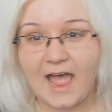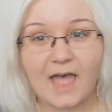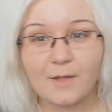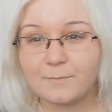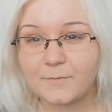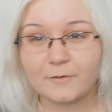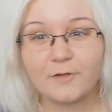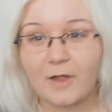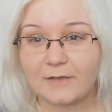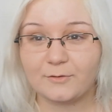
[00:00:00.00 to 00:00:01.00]
I'm
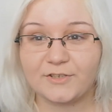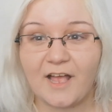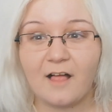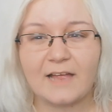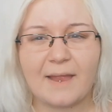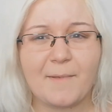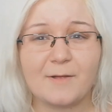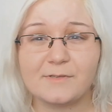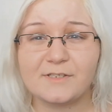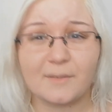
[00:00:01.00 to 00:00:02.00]
not going to talk
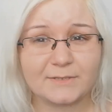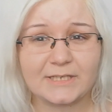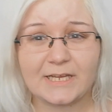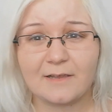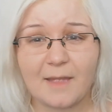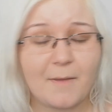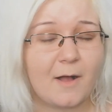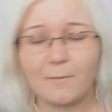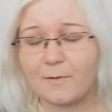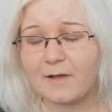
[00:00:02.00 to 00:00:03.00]
about something
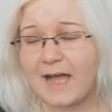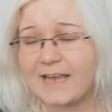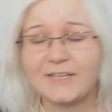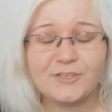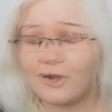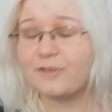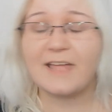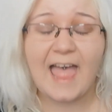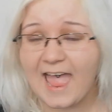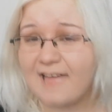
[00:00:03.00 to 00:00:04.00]
about what I don't
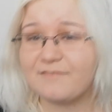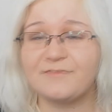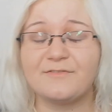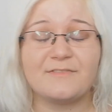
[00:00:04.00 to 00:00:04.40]
have